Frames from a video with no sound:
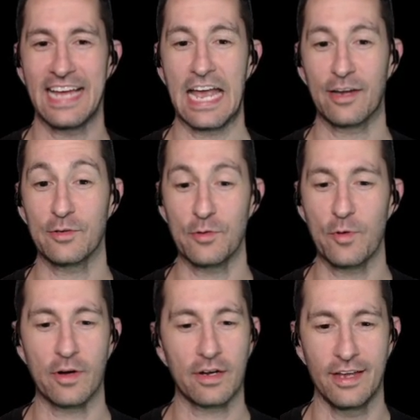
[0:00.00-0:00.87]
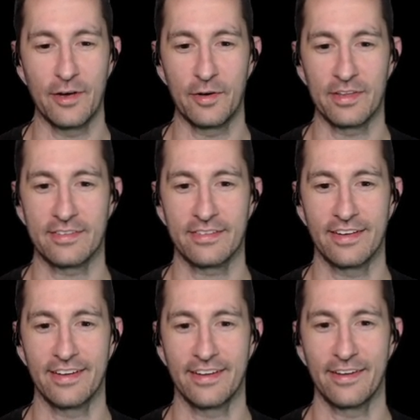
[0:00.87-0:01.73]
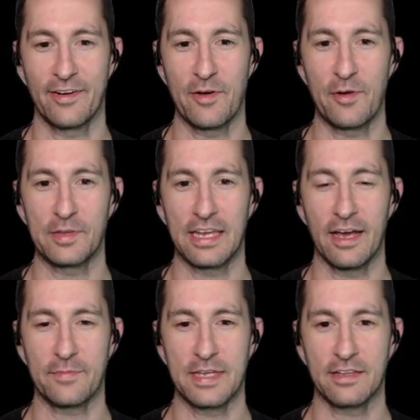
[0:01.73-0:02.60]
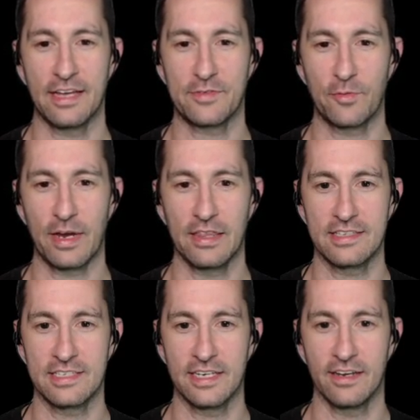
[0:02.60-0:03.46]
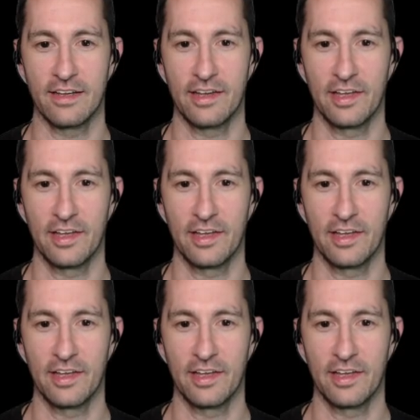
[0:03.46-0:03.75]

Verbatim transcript: diagonal to work, no, it's only up, down, left, and right, and that's it.